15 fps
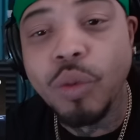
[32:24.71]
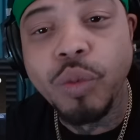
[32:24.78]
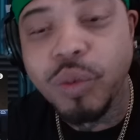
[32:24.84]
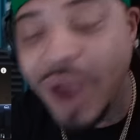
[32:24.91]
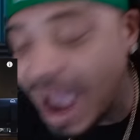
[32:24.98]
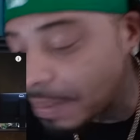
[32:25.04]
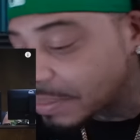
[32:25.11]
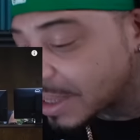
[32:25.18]

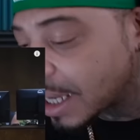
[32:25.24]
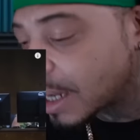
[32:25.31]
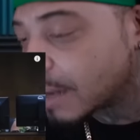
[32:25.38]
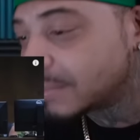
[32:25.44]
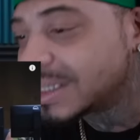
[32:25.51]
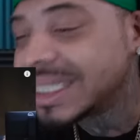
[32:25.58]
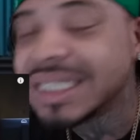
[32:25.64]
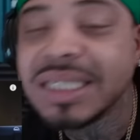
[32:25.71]
Wrapped
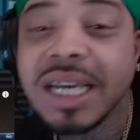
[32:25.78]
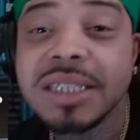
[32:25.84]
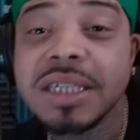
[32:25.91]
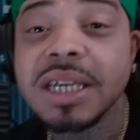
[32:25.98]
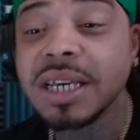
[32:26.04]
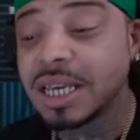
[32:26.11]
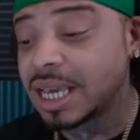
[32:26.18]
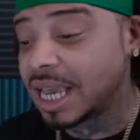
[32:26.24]
up, just cause,
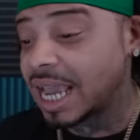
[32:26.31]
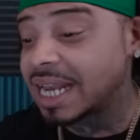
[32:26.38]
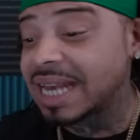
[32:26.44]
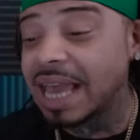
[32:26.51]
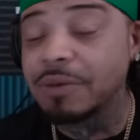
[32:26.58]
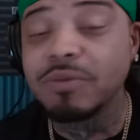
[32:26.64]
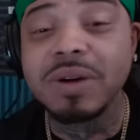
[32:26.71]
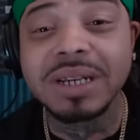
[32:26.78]
and
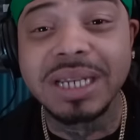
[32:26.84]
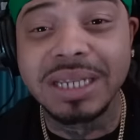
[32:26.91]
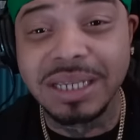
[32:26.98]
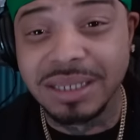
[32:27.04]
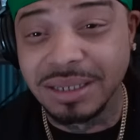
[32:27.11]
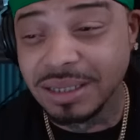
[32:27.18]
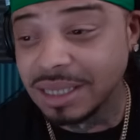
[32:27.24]
they wouldn't.